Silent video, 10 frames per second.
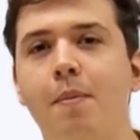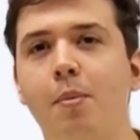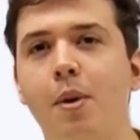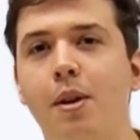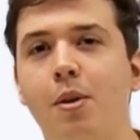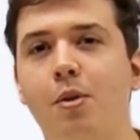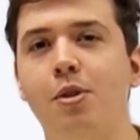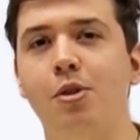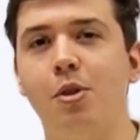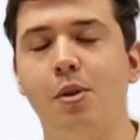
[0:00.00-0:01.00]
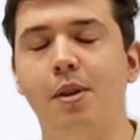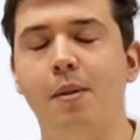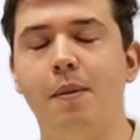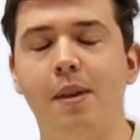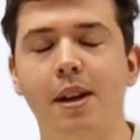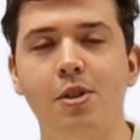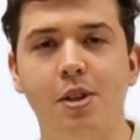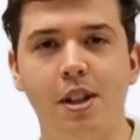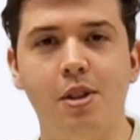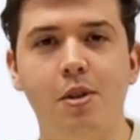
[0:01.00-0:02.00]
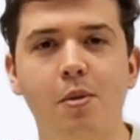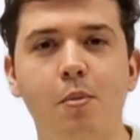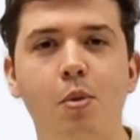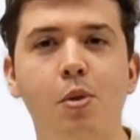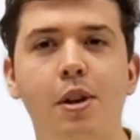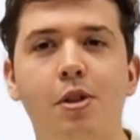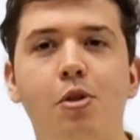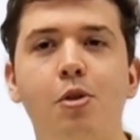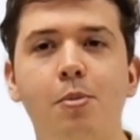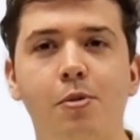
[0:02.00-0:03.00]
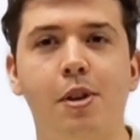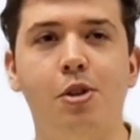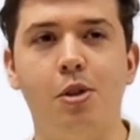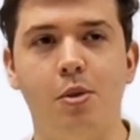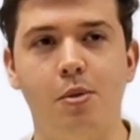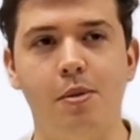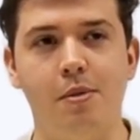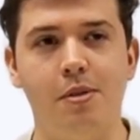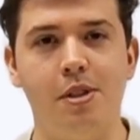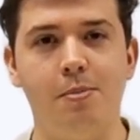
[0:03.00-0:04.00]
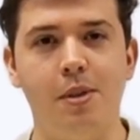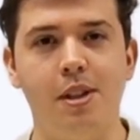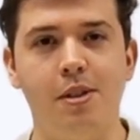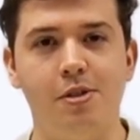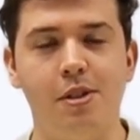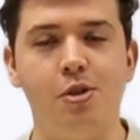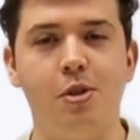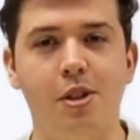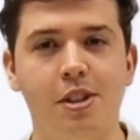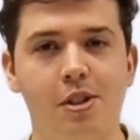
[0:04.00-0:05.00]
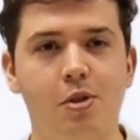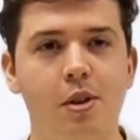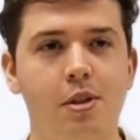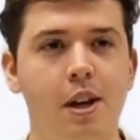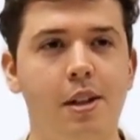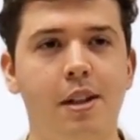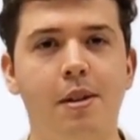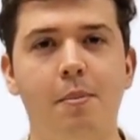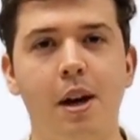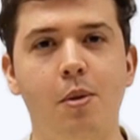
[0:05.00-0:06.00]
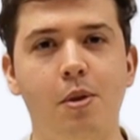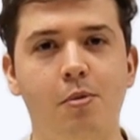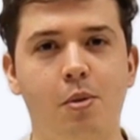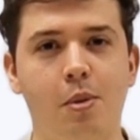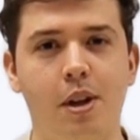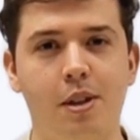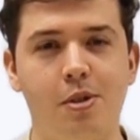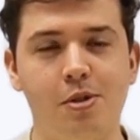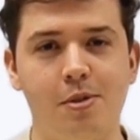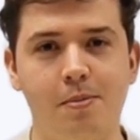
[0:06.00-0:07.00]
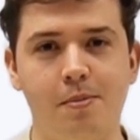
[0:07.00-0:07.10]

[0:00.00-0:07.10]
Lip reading: Whether you're a student, educator, or industry professional, this playlist is your key to unlocking the power of robotics.